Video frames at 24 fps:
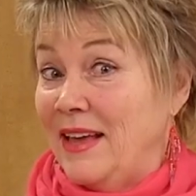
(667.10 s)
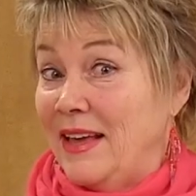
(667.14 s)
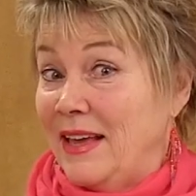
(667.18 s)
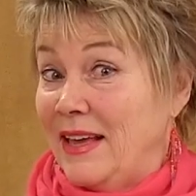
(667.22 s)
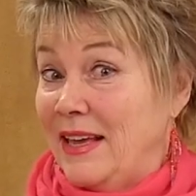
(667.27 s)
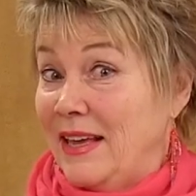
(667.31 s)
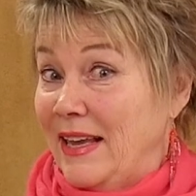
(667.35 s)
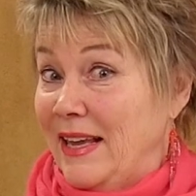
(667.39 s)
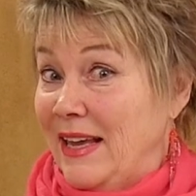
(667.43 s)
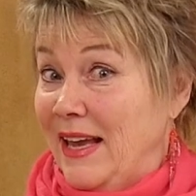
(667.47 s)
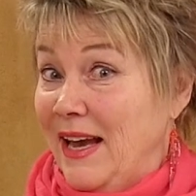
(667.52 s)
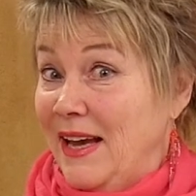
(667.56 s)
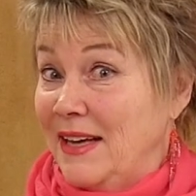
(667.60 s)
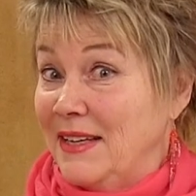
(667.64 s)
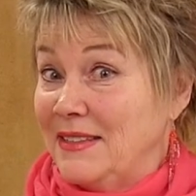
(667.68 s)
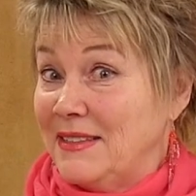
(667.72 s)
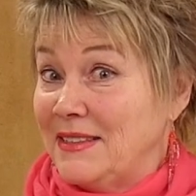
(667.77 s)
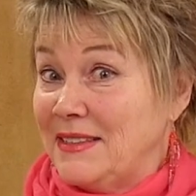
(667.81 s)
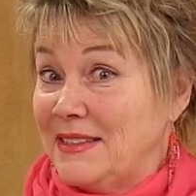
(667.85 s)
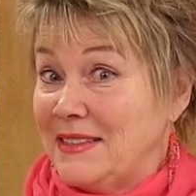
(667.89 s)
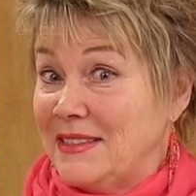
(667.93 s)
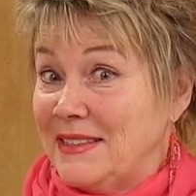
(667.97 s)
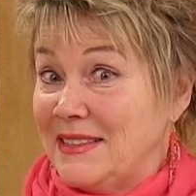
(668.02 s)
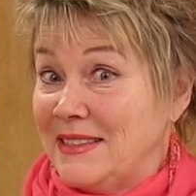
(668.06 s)

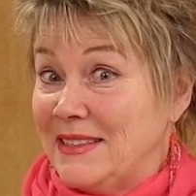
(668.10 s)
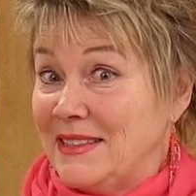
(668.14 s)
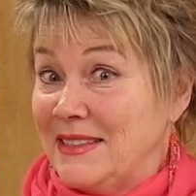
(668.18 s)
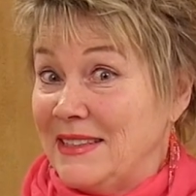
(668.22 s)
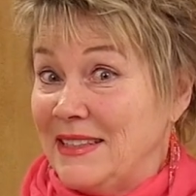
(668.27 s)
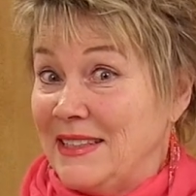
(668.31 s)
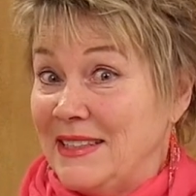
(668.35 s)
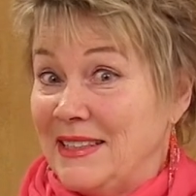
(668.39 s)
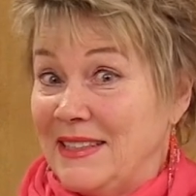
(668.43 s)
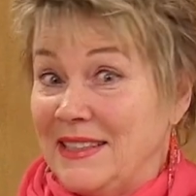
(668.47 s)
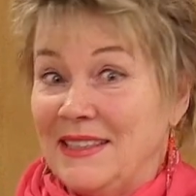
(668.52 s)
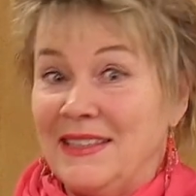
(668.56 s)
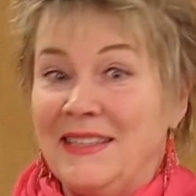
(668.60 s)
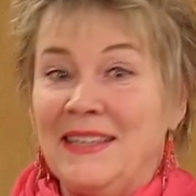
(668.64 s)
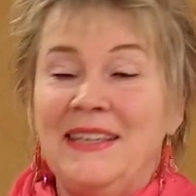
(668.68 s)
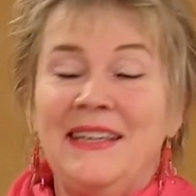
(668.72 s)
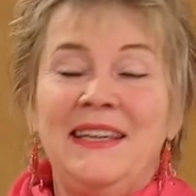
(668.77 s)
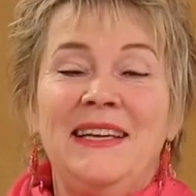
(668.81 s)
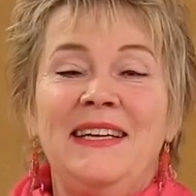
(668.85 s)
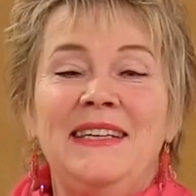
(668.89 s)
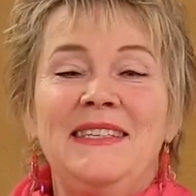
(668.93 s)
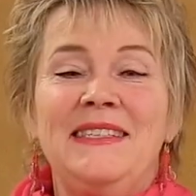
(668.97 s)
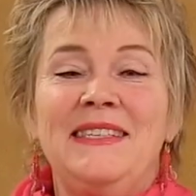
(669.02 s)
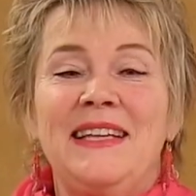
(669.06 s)
Yes
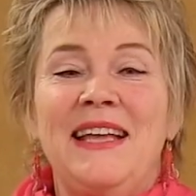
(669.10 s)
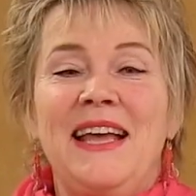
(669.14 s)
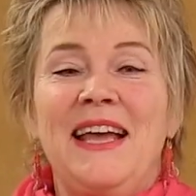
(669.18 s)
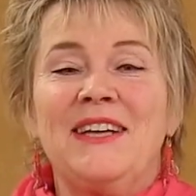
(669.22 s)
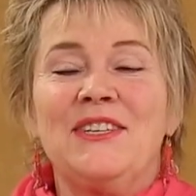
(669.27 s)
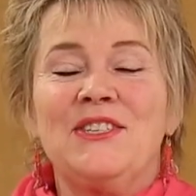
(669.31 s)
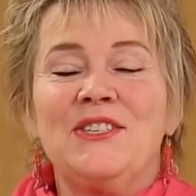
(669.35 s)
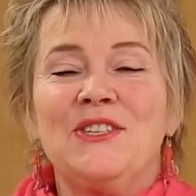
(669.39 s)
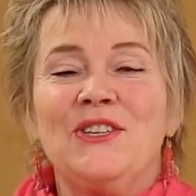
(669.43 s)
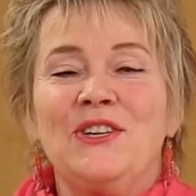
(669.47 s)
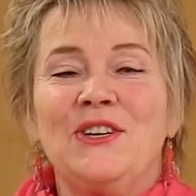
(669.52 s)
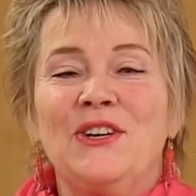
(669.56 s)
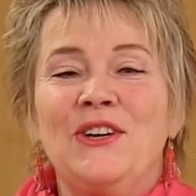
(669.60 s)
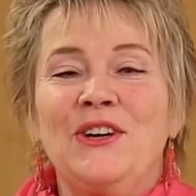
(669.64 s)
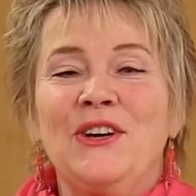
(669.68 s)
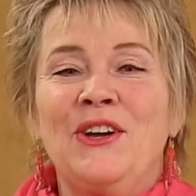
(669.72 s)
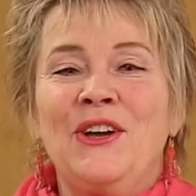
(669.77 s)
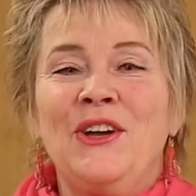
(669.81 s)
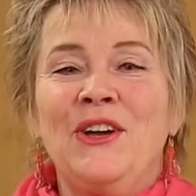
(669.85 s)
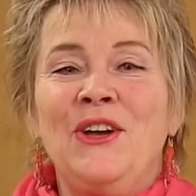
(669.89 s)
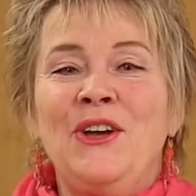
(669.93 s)
is the answer.